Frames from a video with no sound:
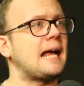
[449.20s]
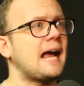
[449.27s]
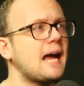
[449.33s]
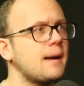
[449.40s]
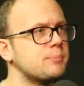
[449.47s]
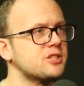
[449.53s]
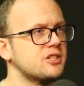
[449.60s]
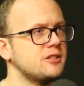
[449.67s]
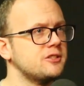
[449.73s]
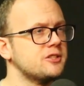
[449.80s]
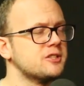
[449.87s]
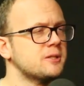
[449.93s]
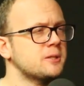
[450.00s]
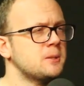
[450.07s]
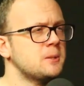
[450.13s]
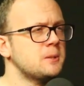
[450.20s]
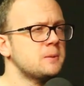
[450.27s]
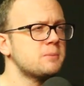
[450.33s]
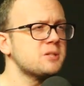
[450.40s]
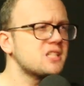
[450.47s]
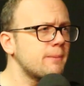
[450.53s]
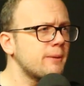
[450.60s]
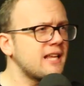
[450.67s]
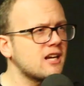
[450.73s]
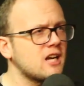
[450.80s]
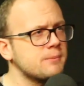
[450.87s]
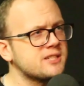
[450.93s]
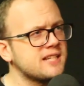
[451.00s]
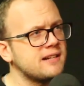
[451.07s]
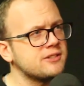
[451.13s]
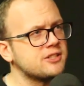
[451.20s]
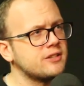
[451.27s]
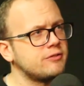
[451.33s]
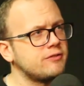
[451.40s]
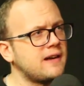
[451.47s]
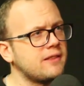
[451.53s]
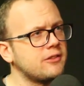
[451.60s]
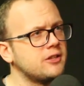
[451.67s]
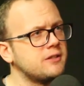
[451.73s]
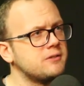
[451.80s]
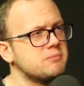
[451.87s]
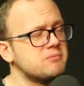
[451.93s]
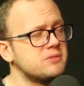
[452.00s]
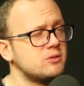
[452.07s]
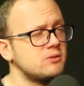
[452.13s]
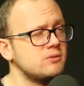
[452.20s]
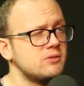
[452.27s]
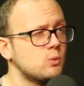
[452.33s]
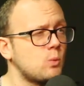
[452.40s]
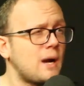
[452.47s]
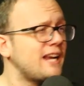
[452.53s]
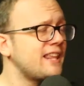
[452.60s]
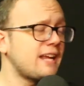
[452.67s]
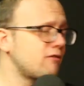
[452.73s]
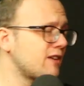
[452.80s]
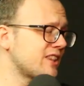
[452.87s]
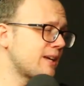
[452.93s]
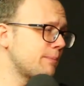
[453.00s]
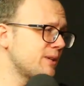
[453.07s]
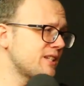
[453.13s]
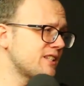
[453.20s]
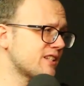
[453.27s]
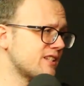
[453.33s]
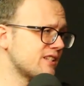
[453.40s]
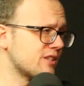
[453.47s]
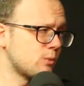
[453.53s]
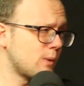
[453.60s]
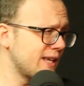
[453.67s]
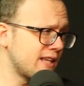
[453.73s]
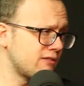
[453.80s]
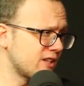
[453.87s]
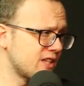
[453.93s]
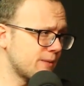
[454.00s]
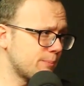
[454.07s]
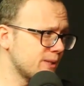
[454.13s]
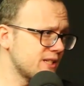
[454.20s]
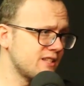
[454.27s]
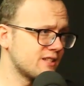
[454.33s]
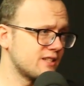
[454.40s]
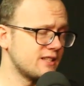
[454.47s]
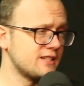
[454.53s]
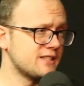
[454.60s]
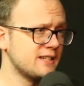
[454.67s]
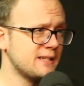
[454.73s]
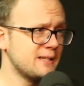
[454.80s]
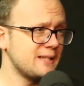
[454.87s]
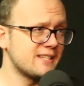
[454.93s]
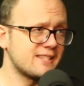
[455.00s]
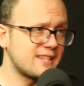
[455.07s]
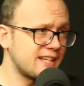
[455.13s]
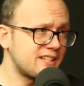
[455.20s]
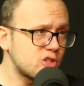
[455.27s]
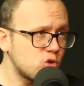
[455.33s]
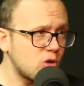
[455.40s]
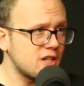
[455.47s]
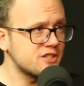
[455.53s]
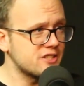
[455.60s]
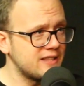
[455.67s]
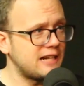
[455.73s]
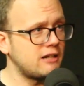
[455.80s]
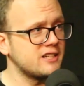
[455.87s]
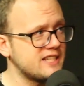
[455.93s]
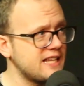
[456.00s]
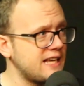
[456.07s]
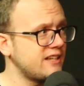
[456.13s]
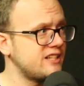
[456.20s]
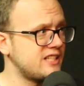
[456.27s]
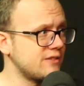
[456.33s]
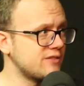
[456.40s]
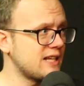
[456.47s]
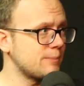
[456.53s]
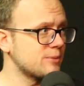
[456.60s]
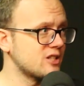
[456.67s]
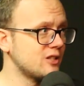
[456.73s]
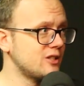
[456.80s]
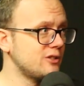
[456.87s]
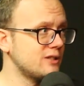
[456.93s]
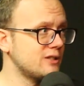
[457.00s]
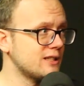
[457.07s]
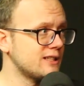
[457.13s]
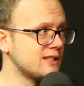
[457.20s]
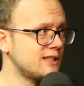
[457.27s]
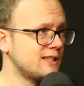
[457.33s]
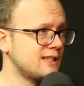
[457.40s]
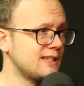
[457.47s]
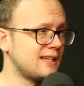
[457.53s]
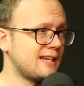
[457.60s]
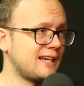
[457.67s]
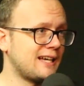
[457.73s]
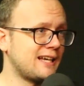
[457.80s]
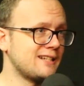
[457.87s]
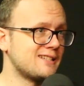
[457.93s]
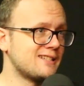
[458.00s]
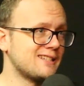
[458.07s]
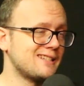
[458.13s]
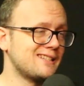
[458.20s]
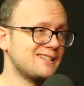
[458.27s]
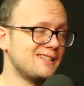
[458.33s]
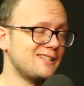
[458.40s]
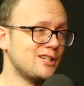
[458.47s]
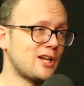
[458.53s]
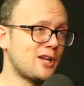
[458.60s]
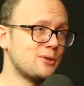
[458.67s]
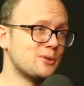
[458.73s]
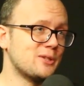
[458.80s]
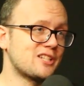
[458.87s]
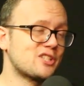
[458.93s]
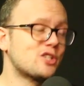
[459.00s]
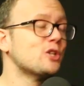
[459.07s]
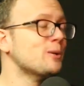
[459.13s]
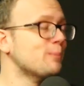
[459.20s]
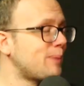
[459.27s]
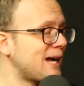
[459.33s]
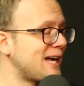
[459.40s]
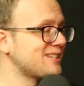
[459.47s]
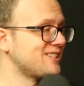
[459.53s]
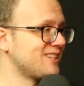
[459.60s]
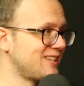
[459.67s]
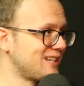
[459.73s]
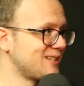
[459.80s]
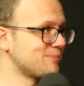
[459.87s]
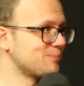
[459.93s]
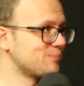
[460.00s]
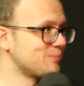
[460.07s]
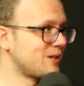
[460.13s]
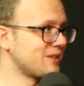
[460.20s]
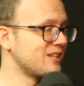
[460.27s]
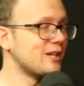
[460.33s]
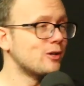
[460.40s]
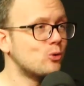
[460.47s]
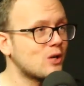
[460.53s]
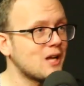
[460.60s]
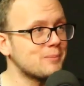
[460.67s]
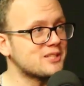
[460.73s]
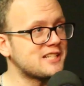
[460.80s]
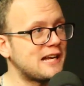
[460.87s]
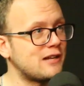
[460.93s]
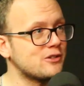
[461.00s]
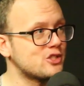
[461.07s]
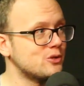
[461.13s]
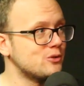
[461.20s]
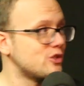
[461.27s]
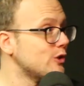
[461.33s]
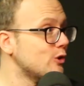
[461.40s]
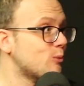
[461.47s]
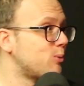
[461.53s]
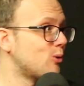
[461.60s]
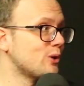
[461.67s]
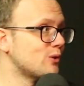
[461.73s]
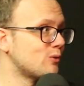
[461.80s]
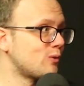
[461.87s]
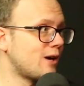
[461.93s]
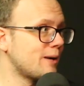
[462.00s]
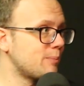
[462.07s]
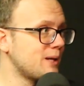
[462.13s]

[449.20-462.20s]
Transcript: absent but some of that comes down to the fact that the way they run their businesses, the way they run their businesses is they trust their executives absolutely. And, you know, there's good and bad to that. I think it all comes down to do you appoint the right